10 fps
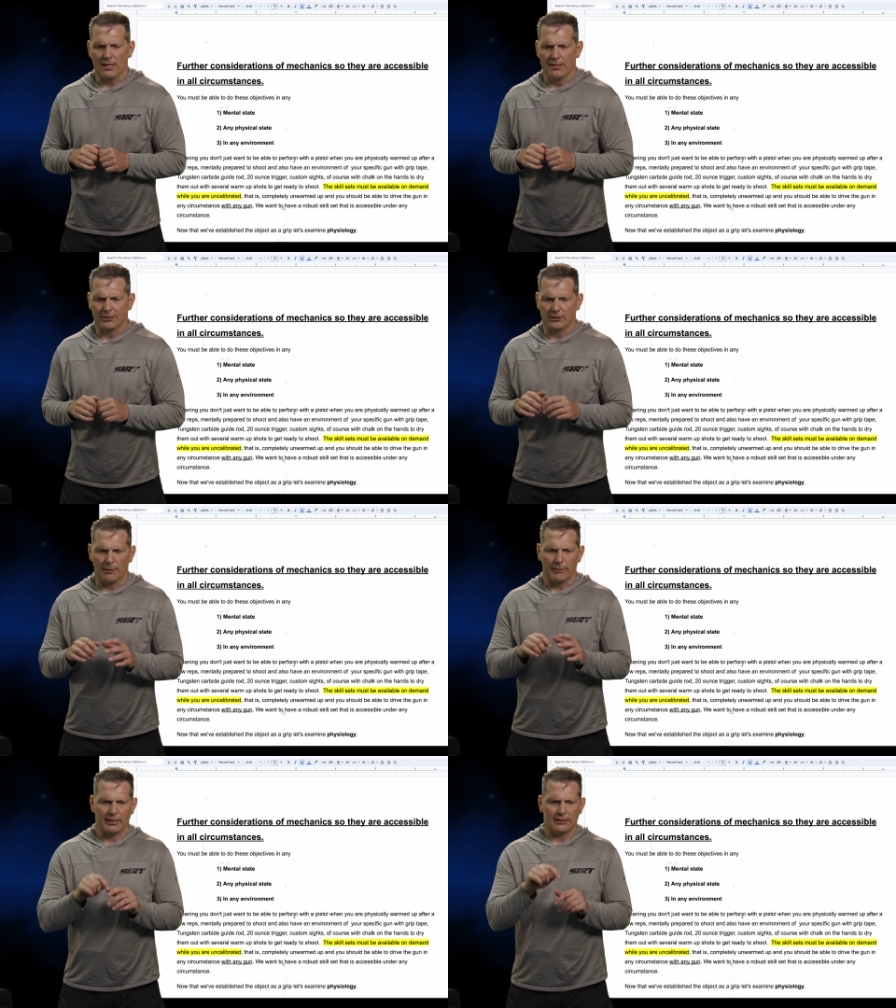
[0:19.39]
this
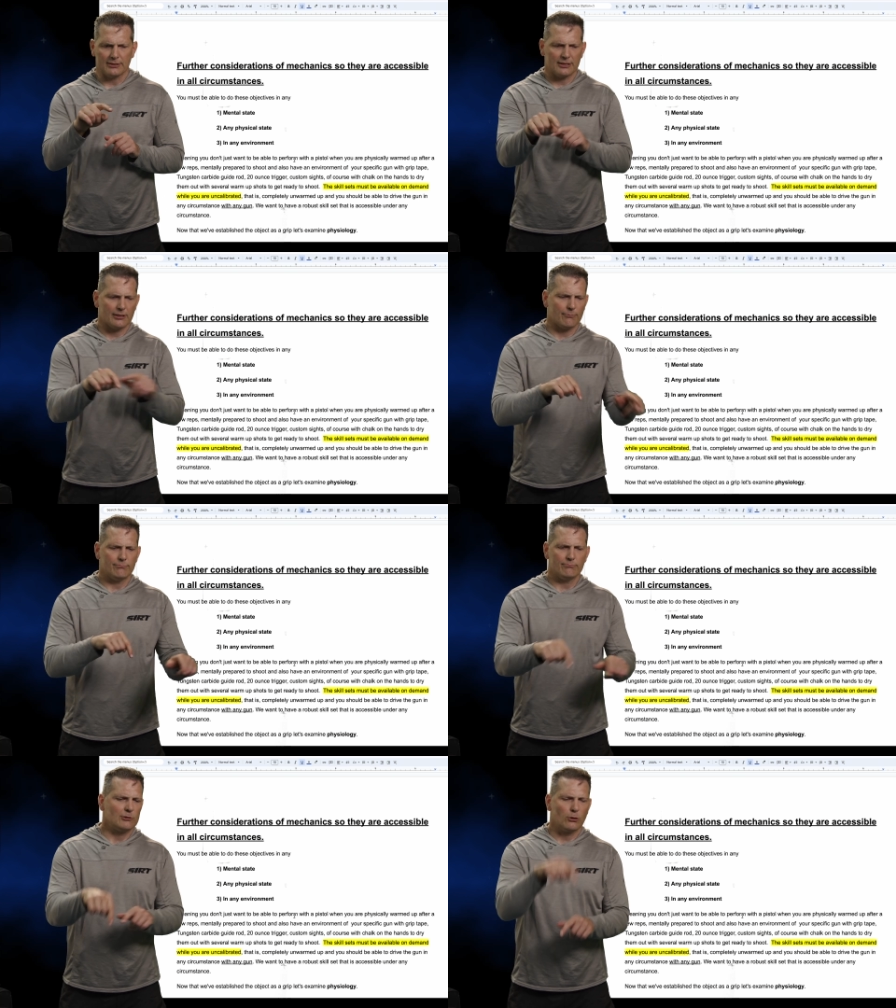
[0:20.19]
topic as, as a
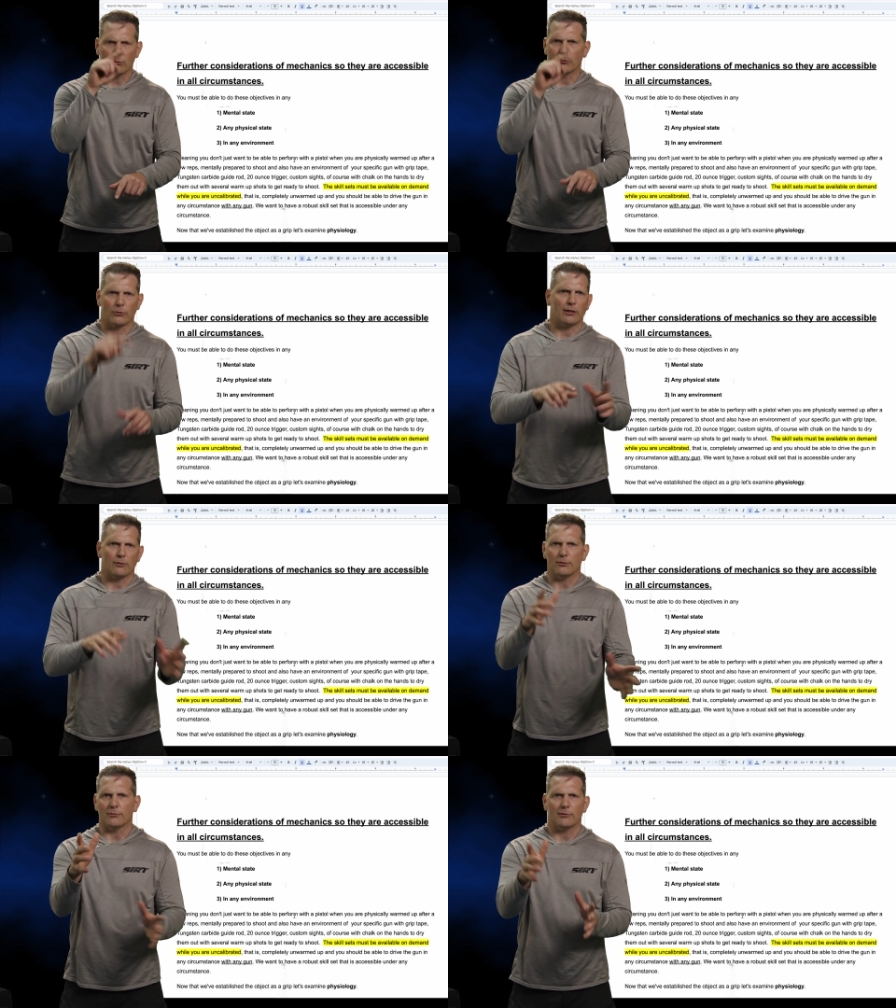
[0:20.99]
little grid, a
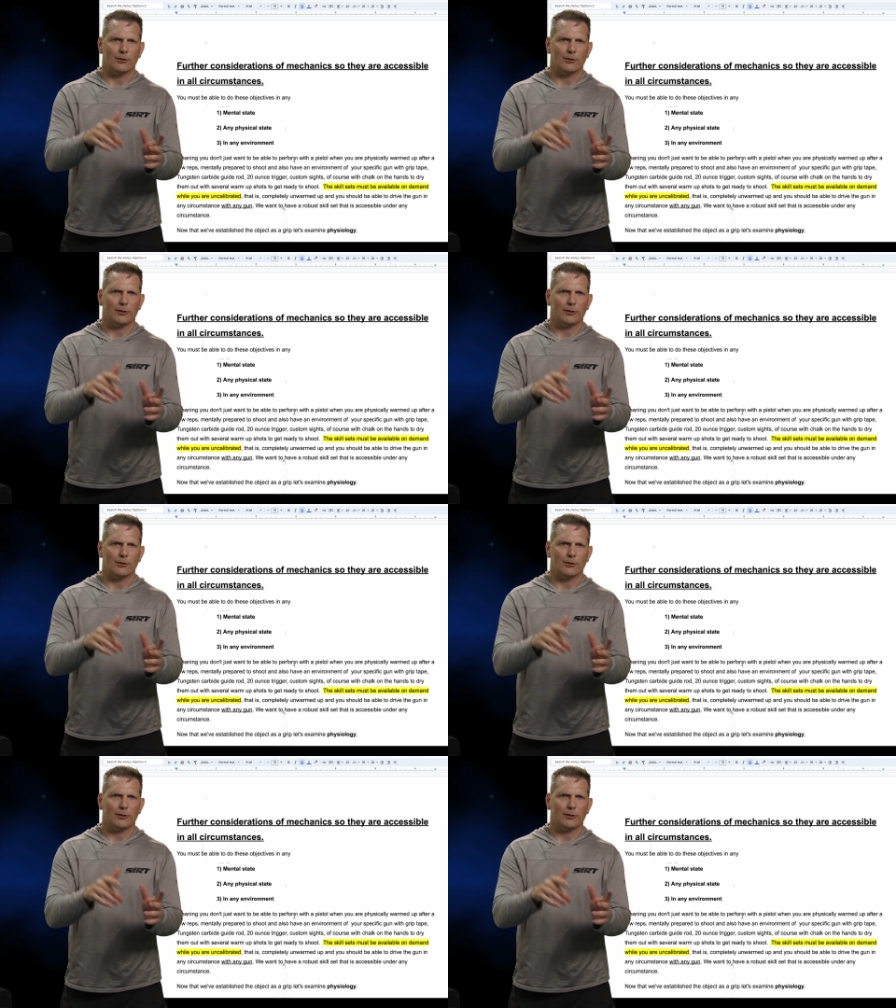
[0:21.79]
little,